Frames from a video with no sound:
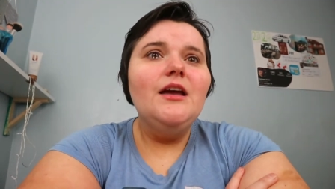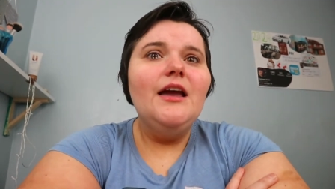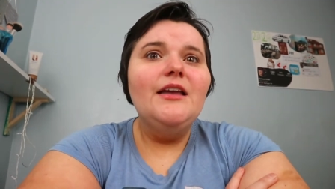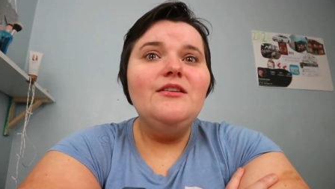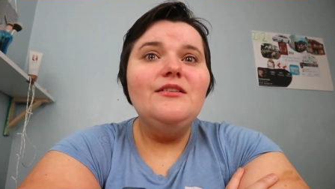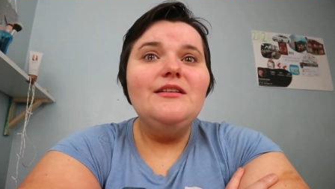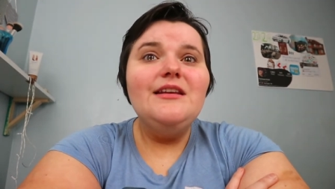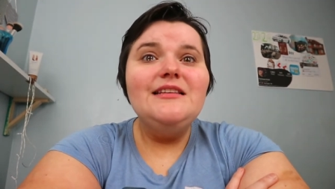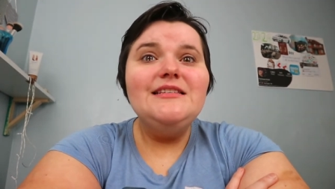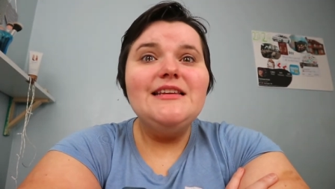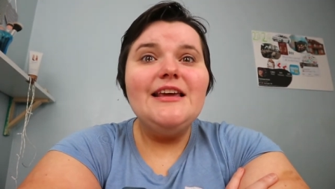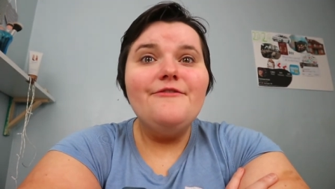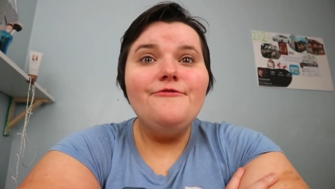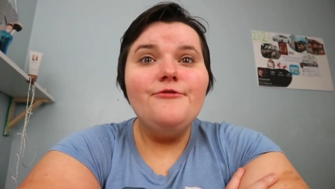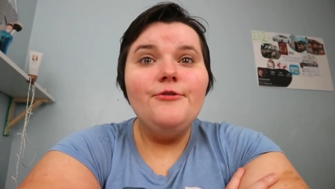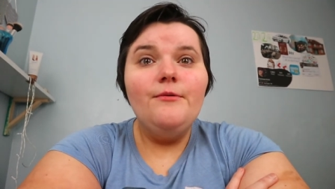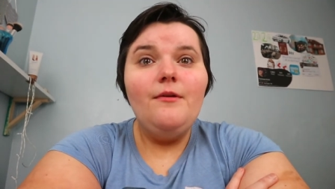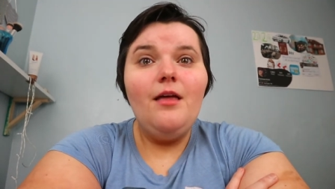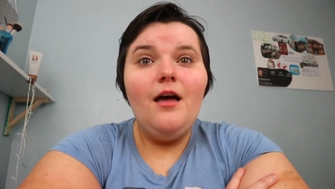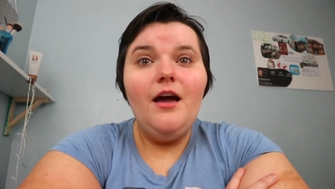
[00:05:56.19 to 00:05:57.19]
and you need to get
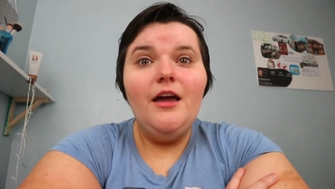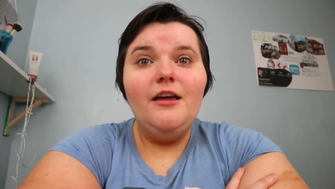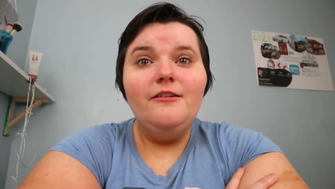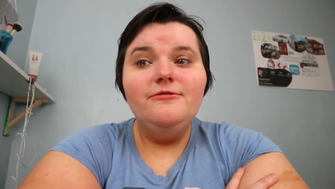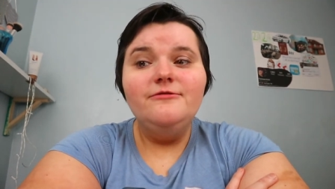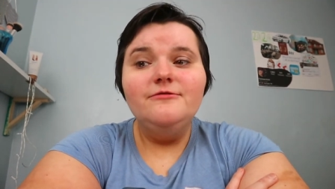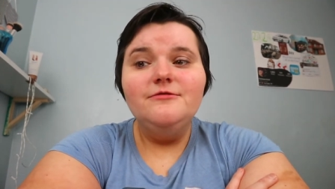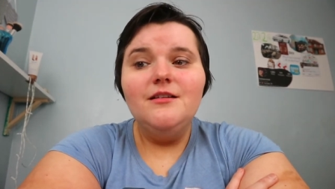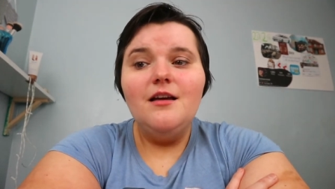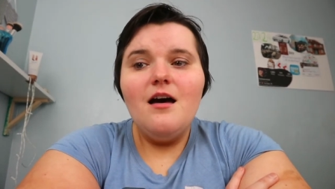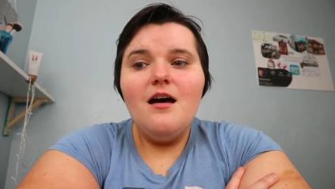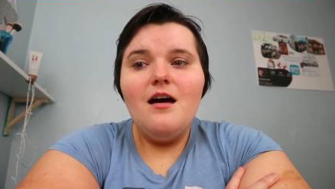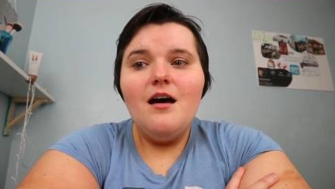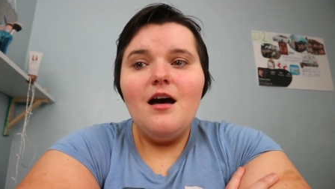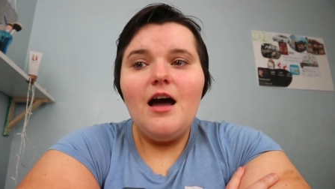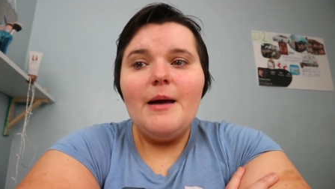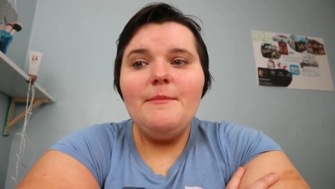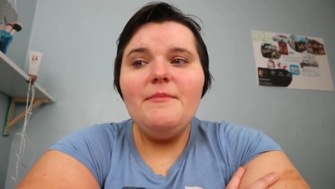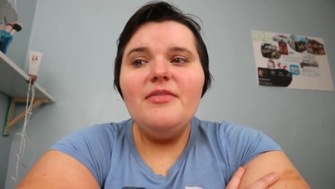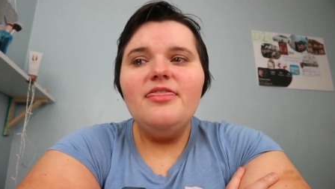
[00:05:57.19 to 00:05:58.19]
through life.
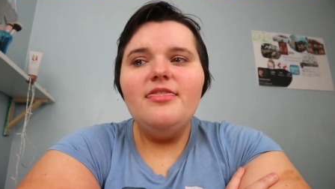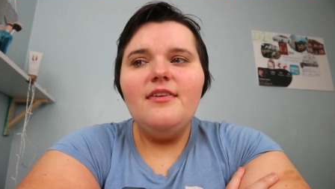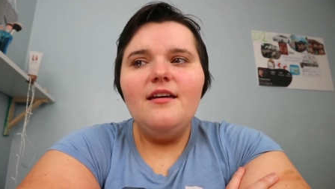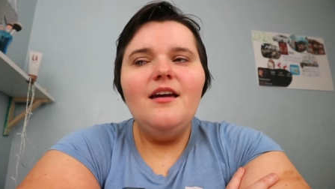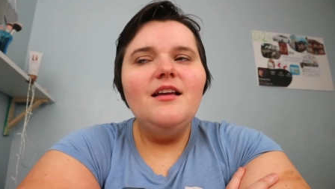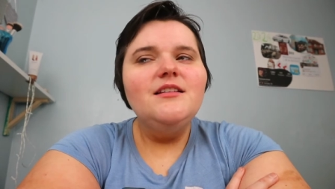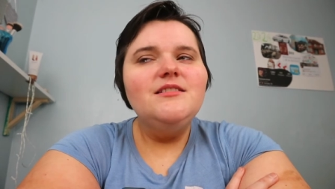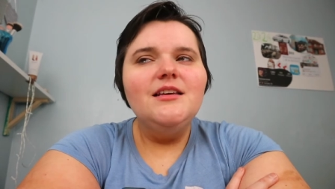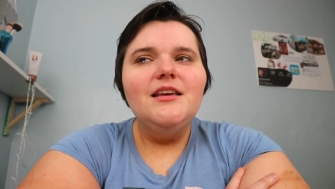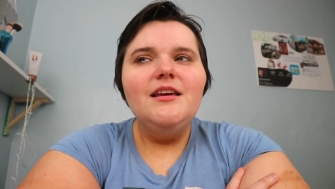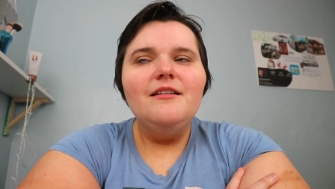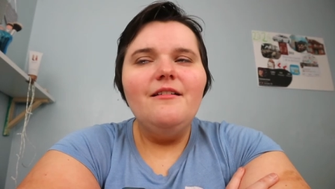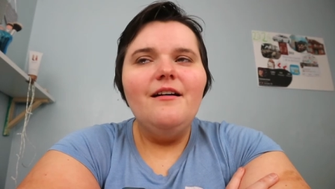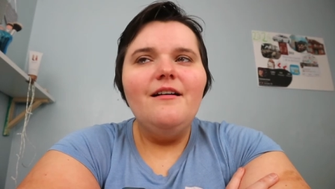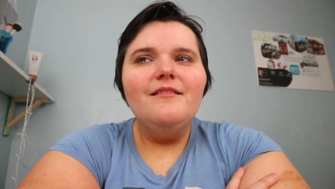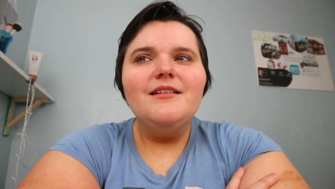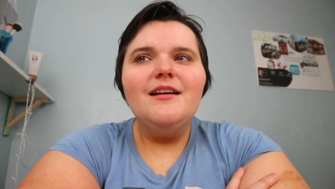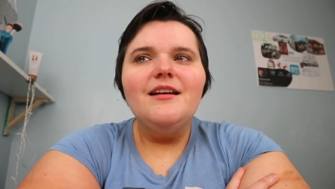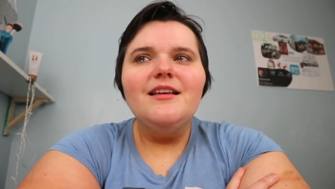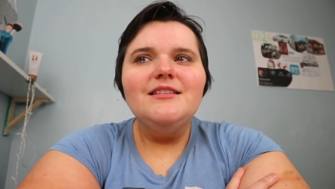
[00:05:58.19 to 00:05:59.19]
I'm a thirty-two year
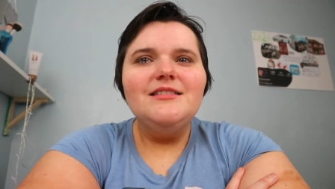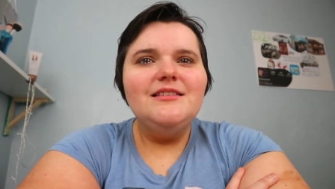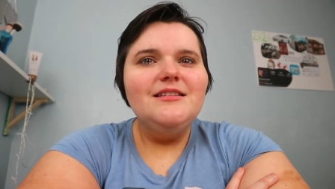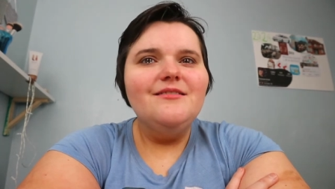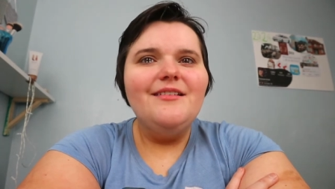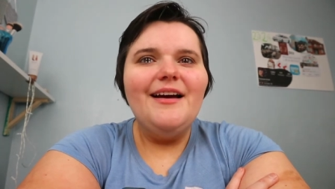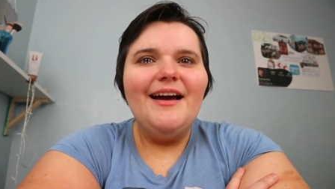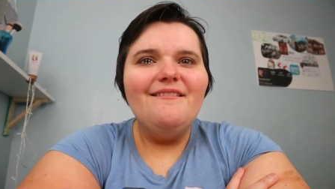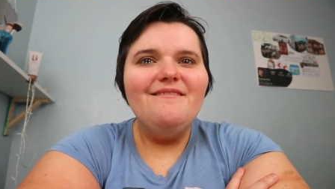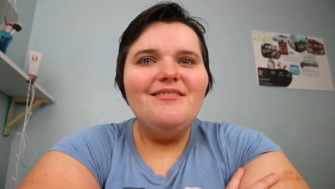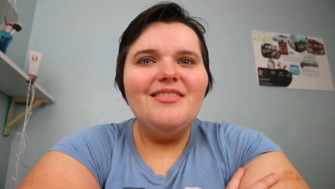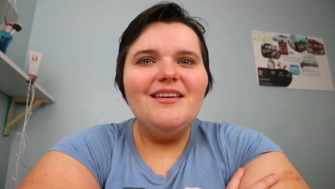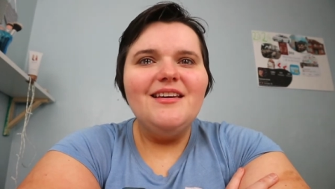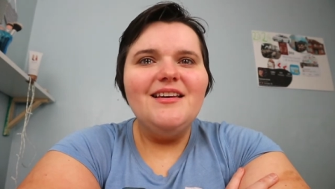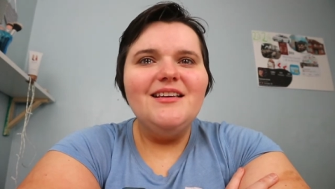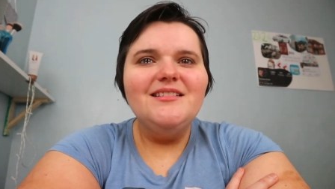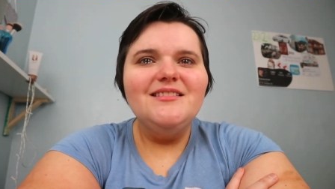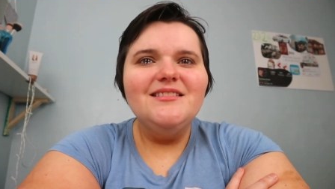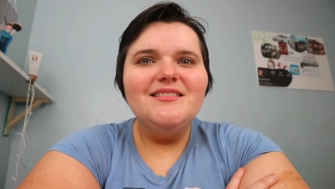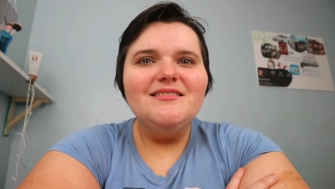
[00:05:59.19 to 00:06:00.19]
old and I still have
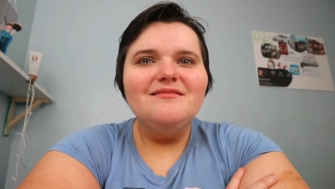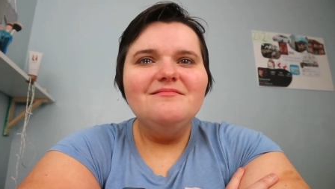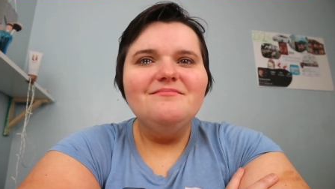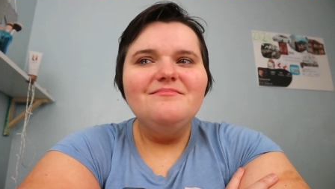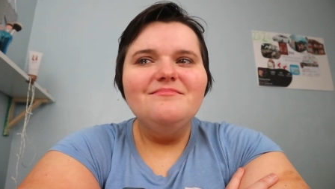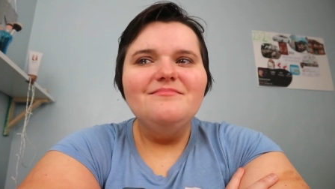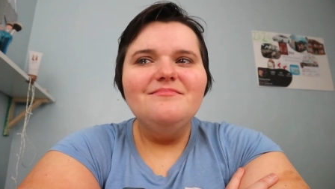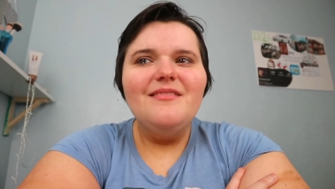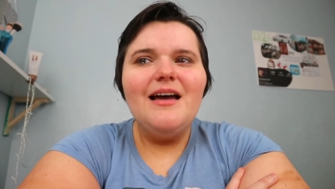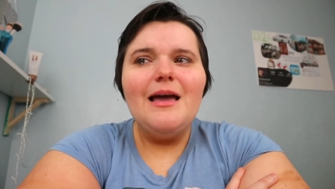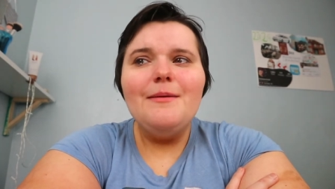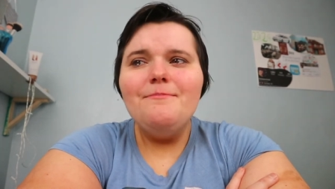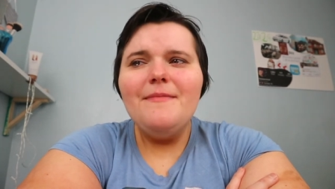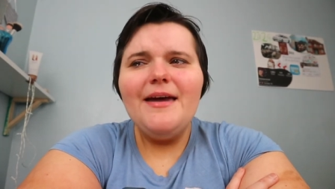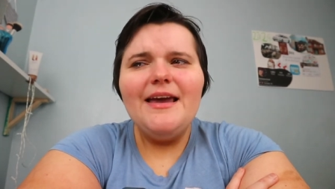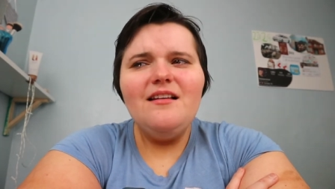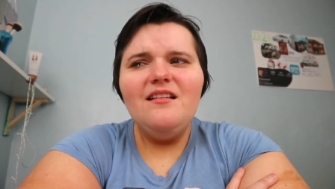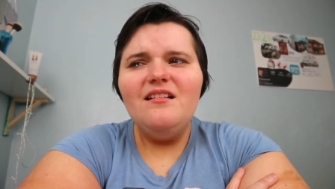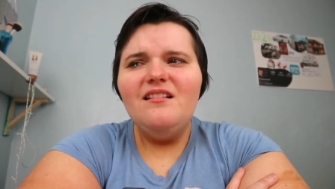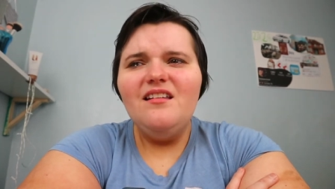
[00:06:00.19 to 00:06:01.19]
this. I
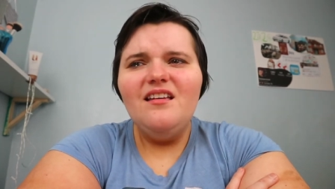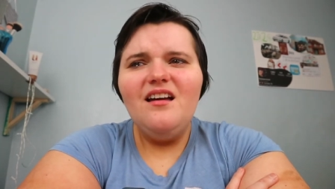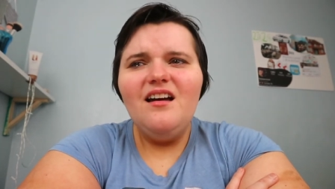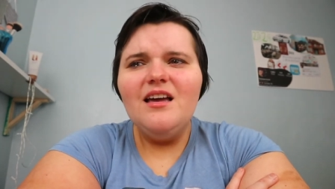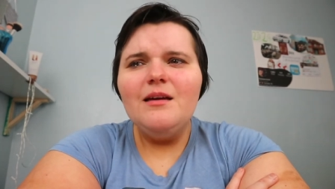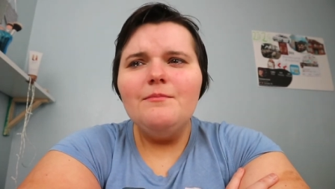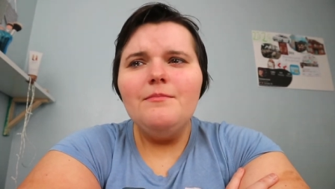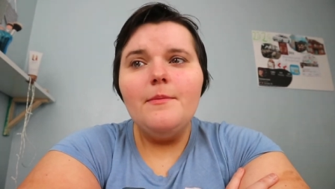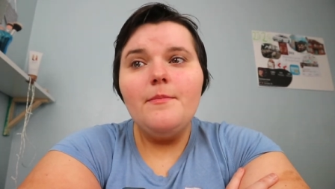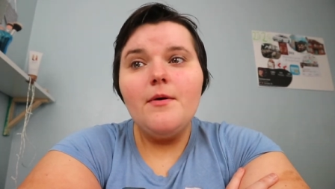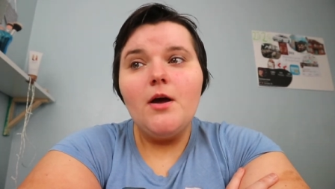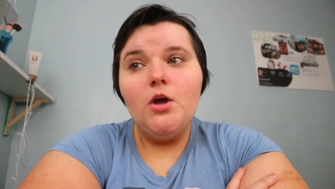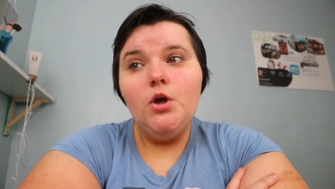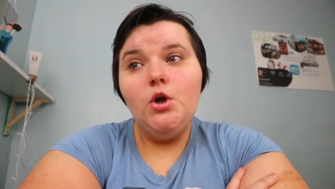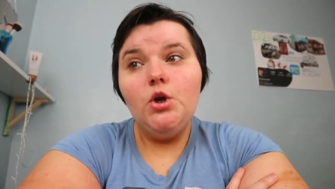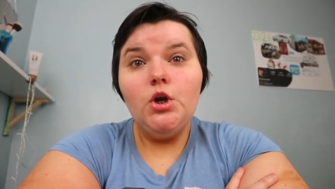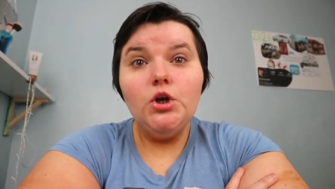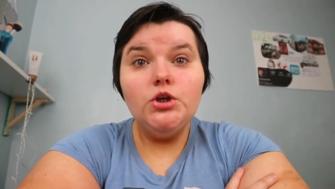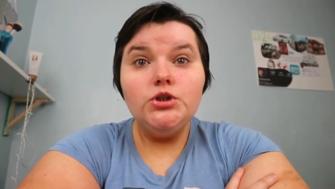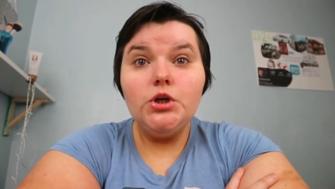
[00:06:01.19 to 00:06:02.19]
may look young and people go,
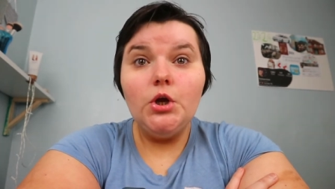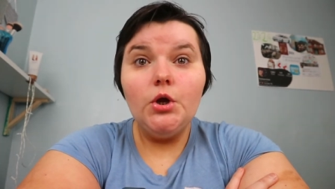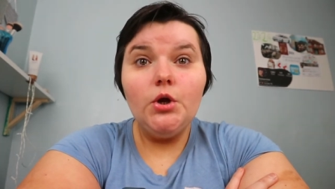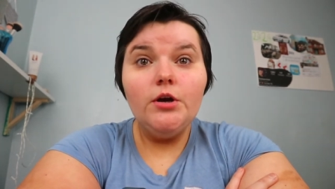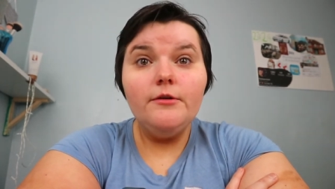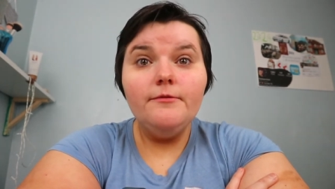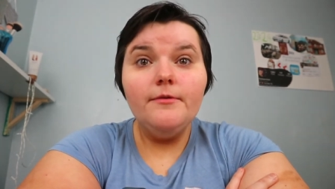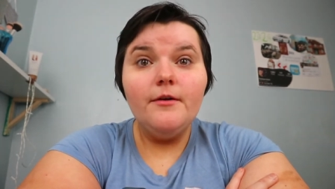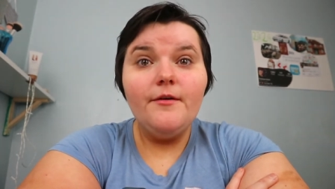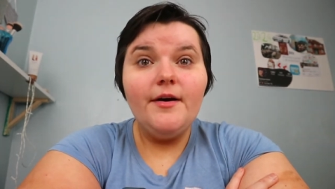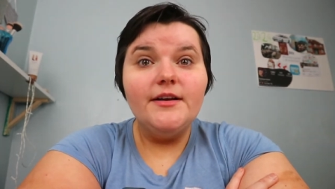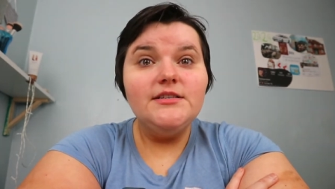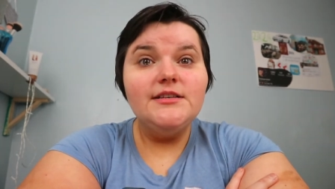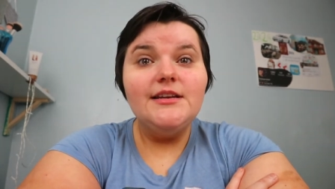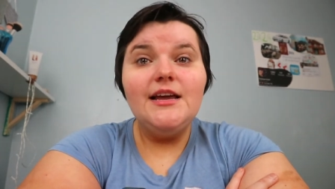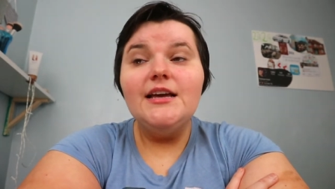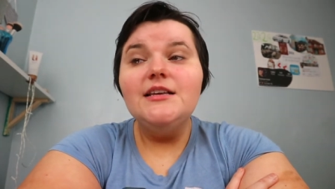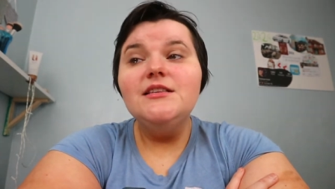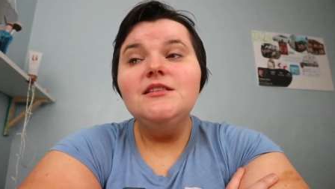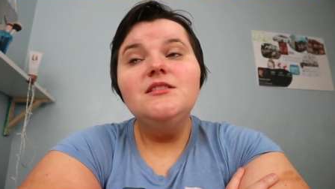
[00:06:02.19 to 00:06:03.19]
you look so good for your age,
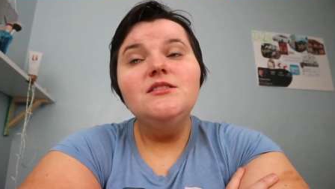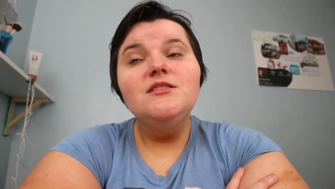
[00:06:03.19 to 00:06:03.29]
and that is